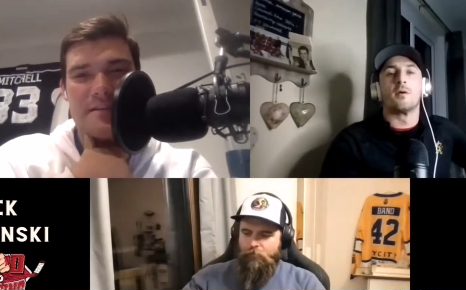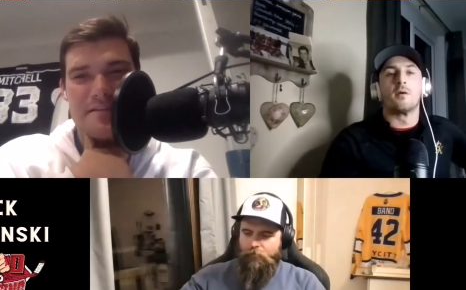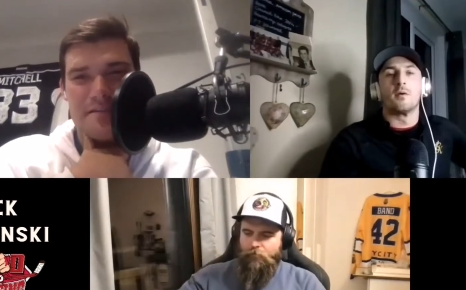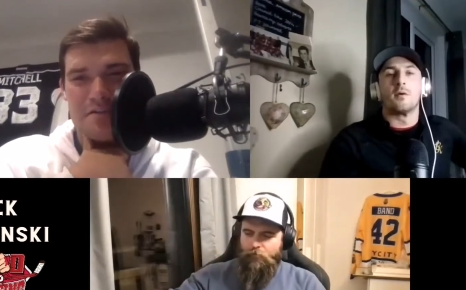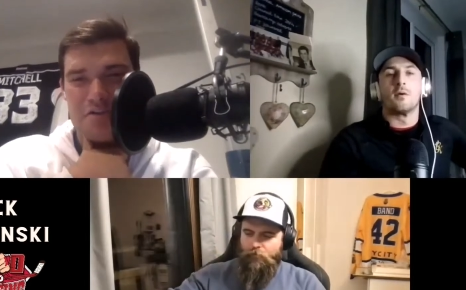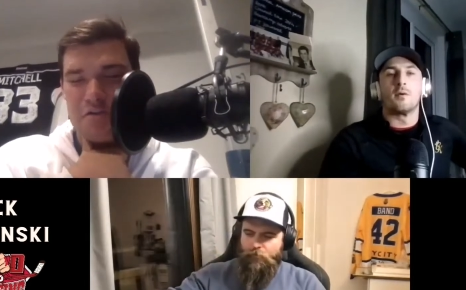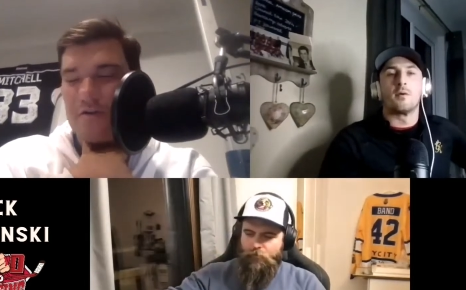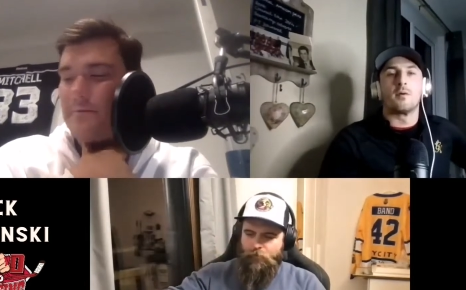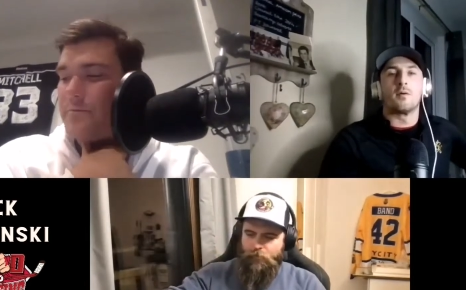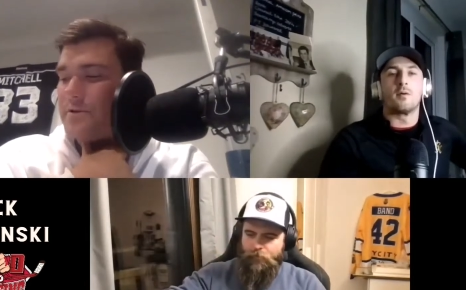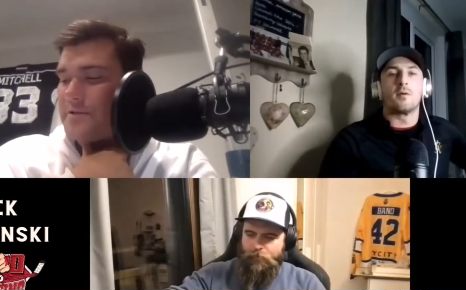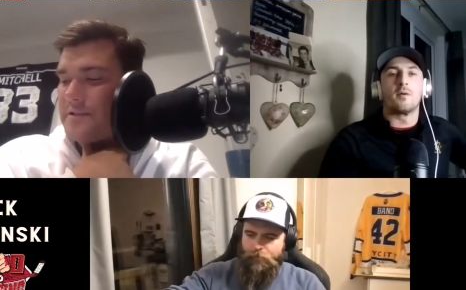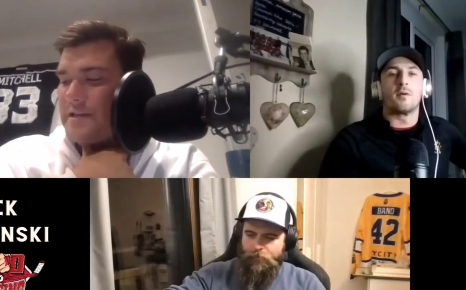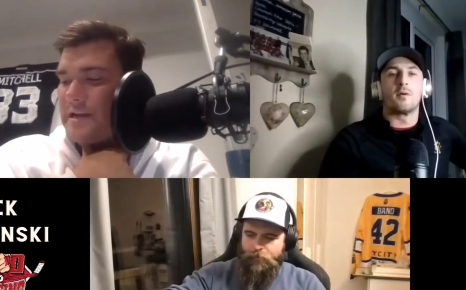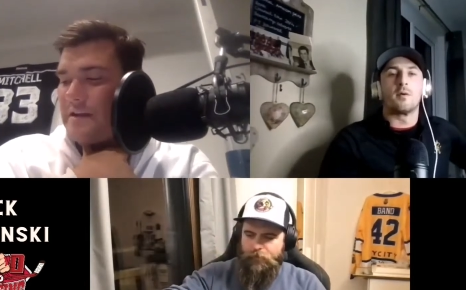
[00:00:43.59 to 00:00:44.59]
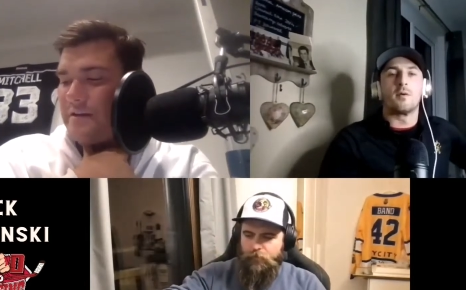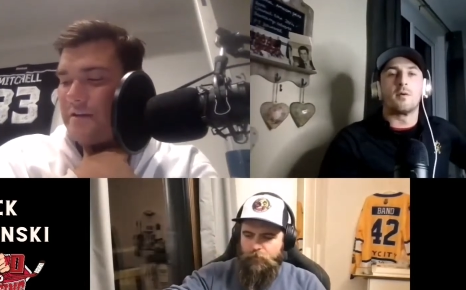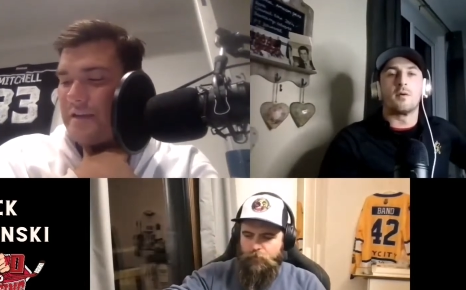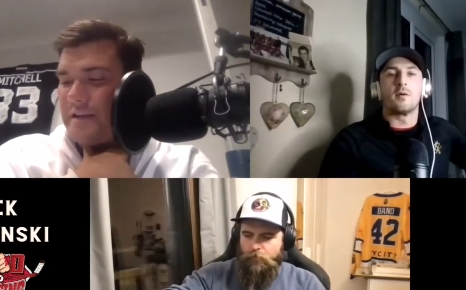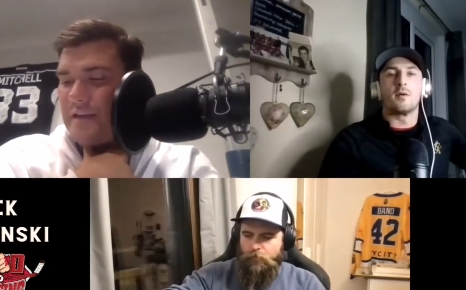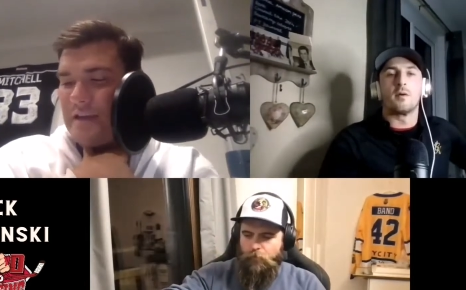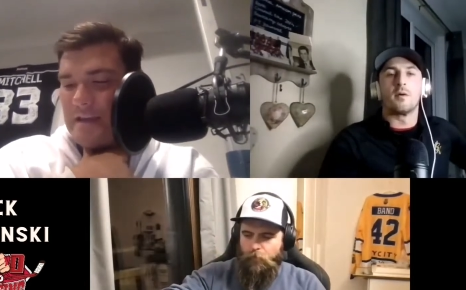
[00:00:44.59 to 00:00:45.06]
Speaker 1: has such a great
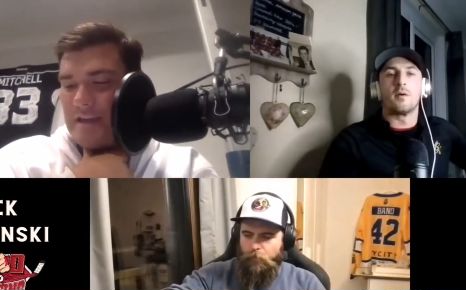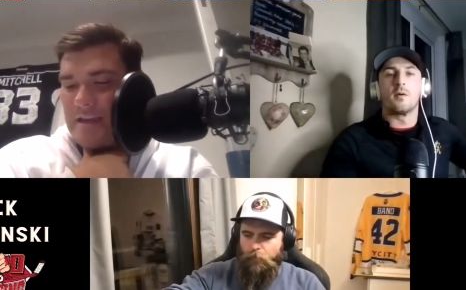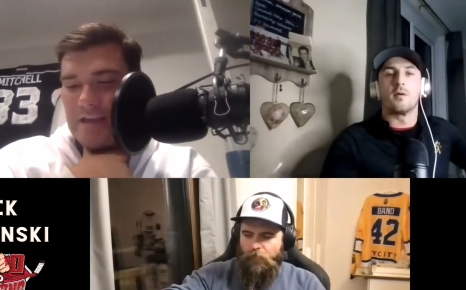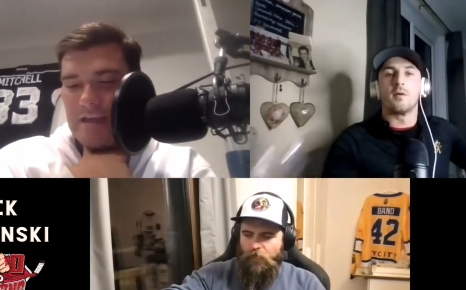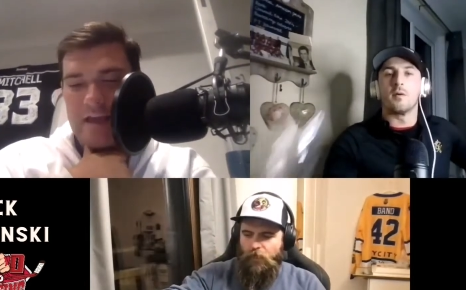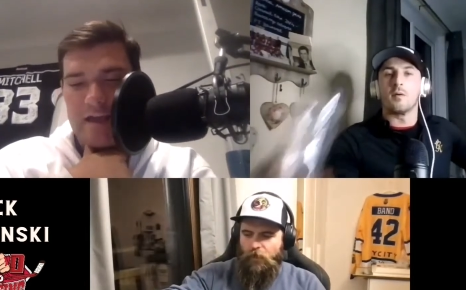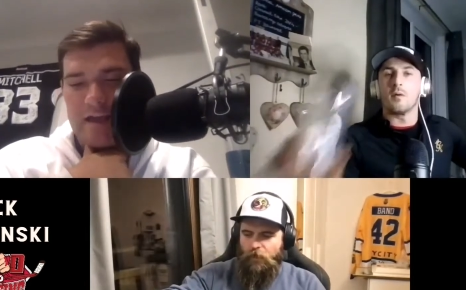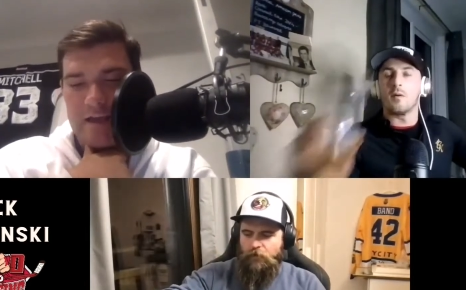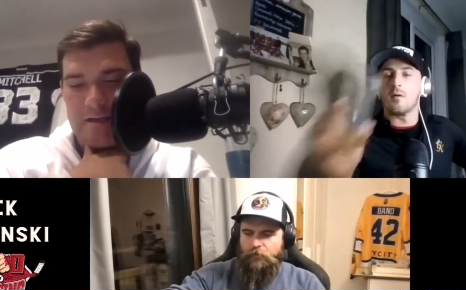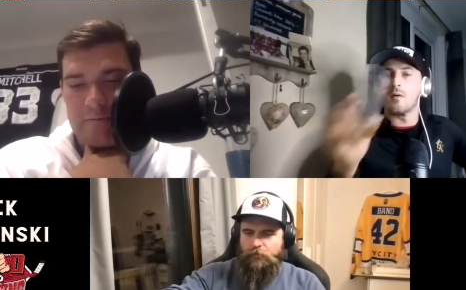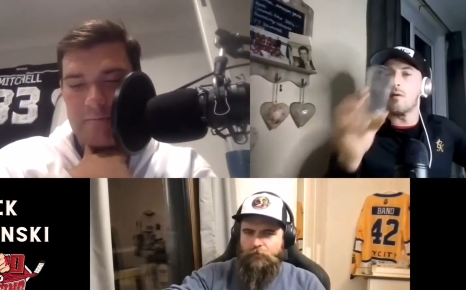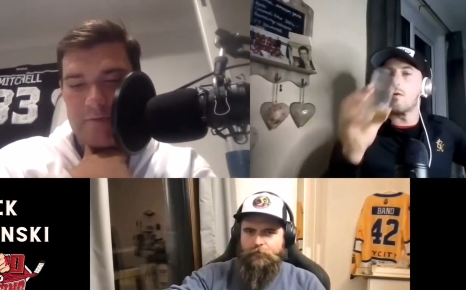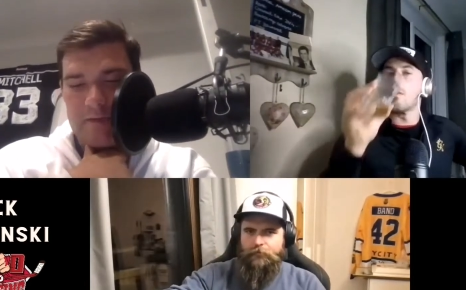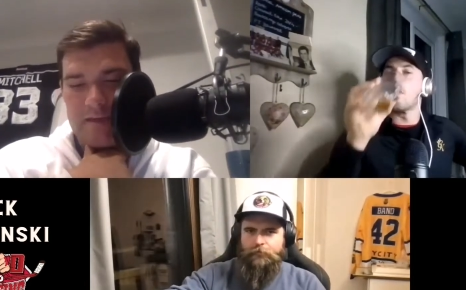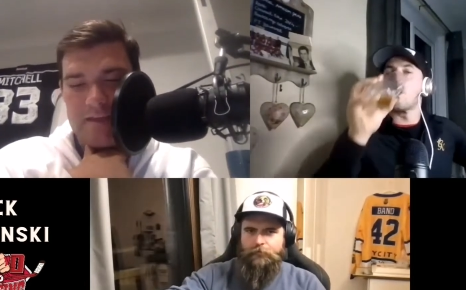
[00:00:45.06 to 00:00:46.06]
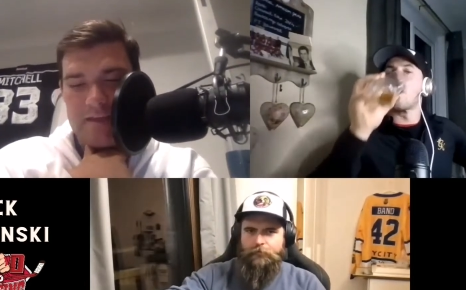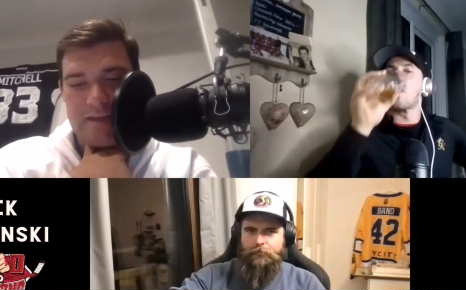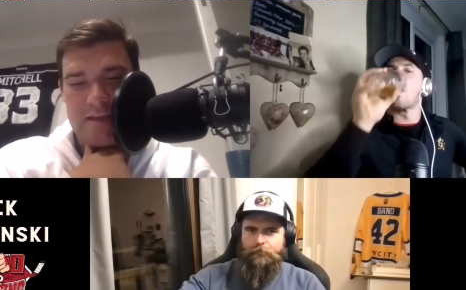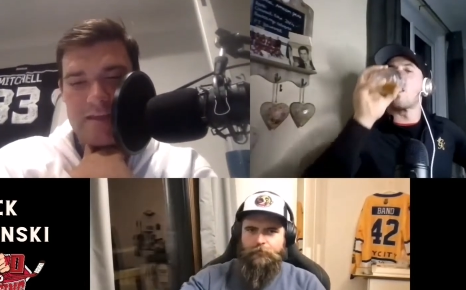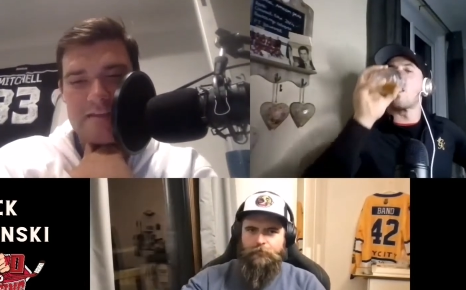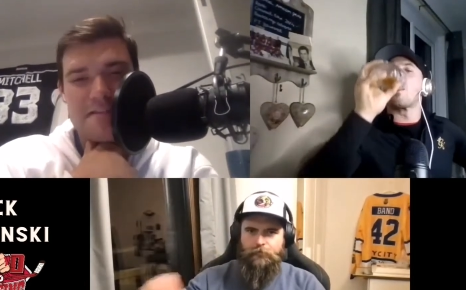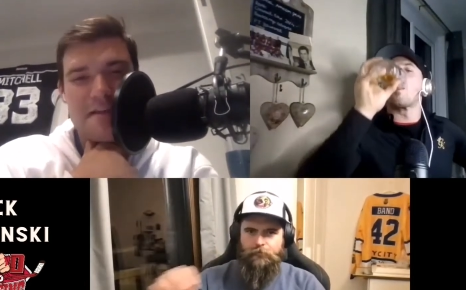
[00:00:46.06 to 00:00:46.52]
personality.
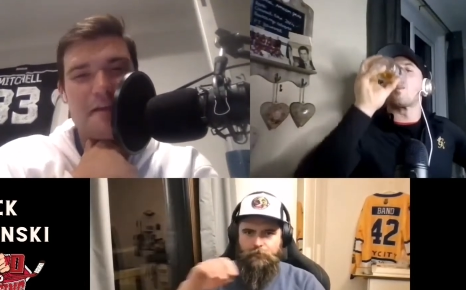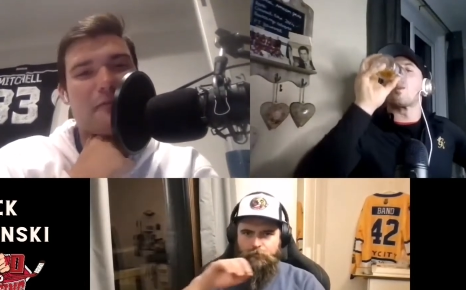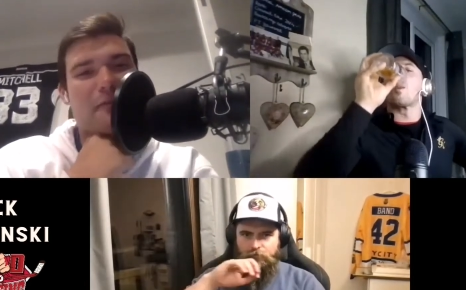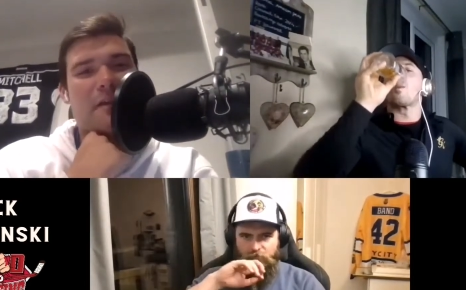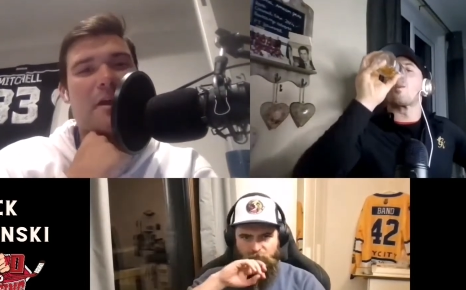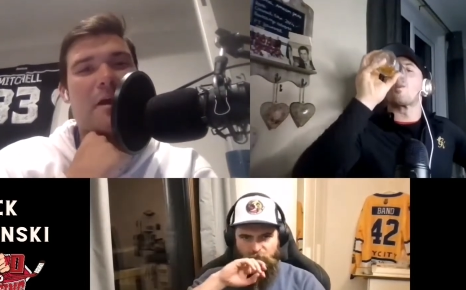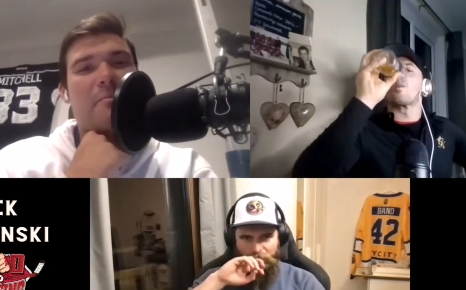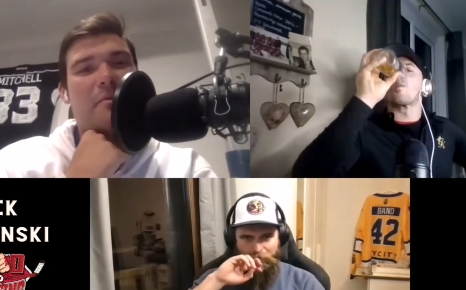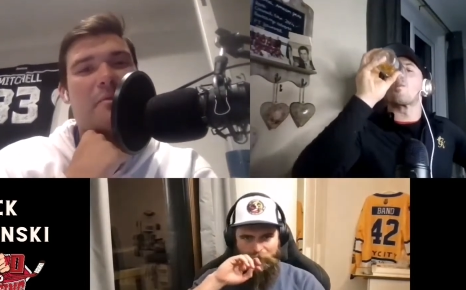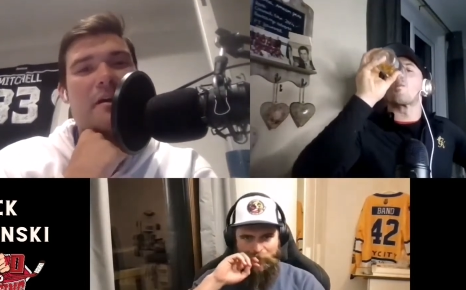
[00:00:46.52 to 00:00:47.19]
He's definitely up